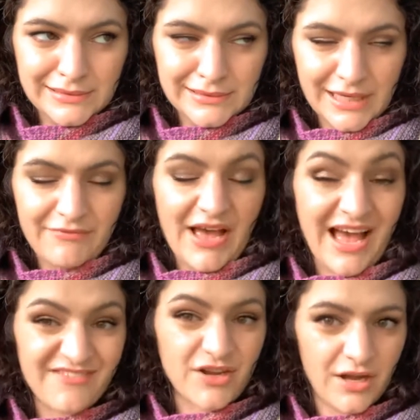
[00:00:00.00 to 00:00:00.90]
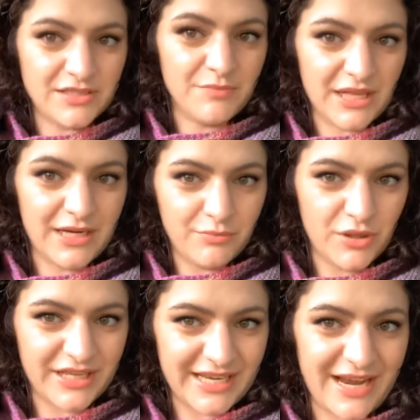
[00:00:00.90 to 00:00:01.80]
I've half contemplated
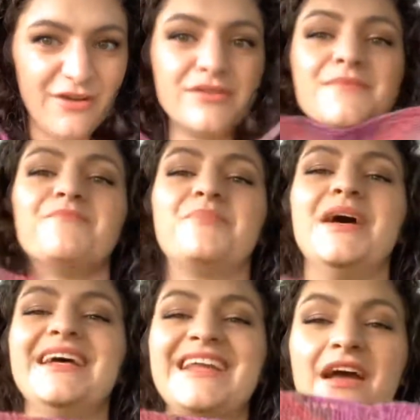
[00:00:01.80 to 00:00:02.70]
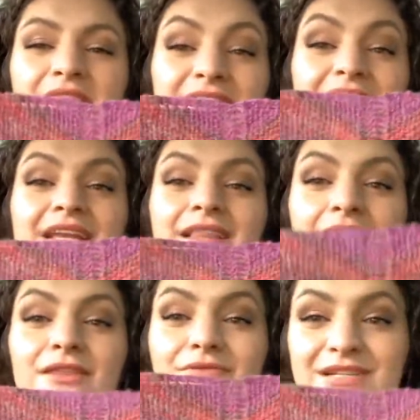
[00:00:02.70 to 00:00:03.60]
pulling it out, but I knit it
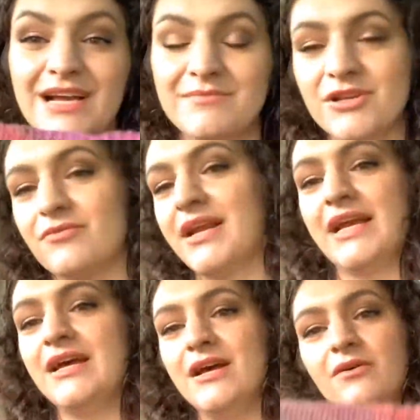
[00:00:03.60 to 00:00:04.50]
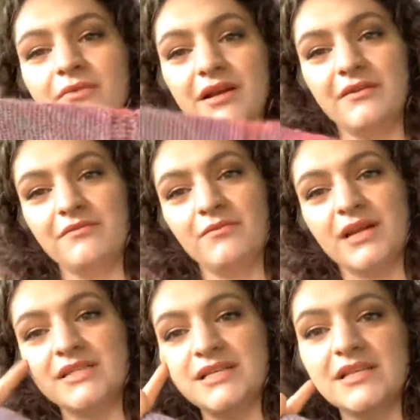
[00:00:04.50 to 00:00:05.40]
like 3 times already. When
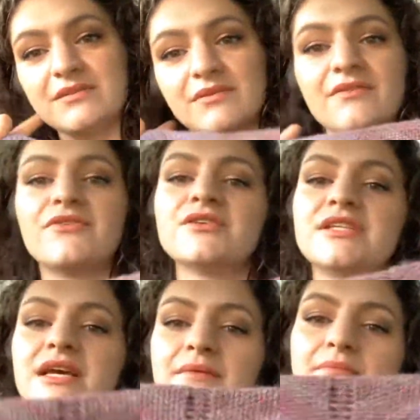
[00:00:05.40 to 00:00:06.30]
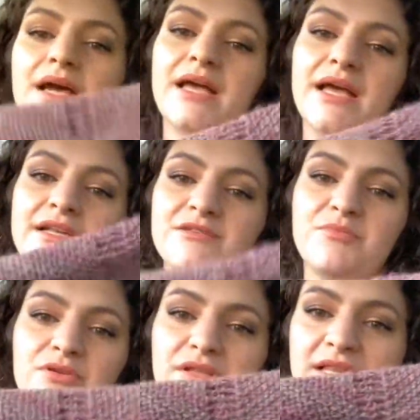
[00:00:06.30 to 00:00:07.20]
I did this one the first time, I had to
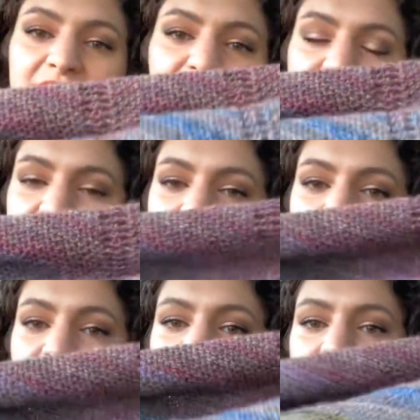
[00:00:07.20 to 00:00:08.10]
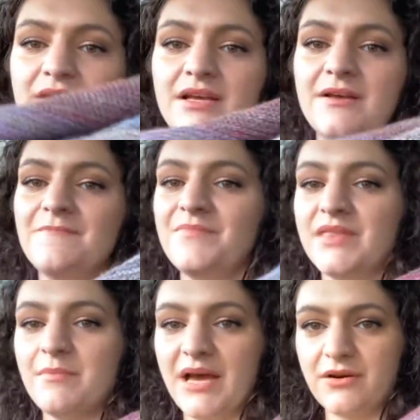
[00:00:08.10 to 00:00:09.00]
pull the lace back because
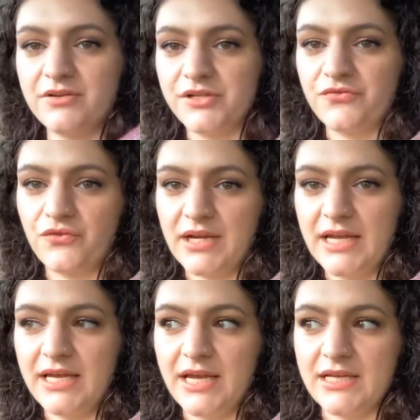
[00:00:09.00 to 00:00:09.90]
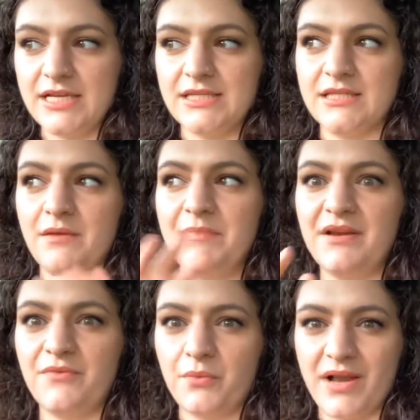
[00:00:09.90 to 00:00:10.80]
the pattern is free and it's a bit
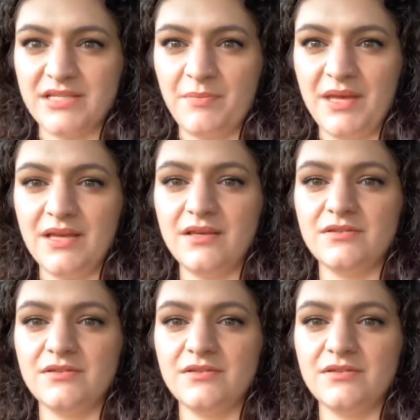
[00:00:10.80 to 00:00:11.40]
of a recipe.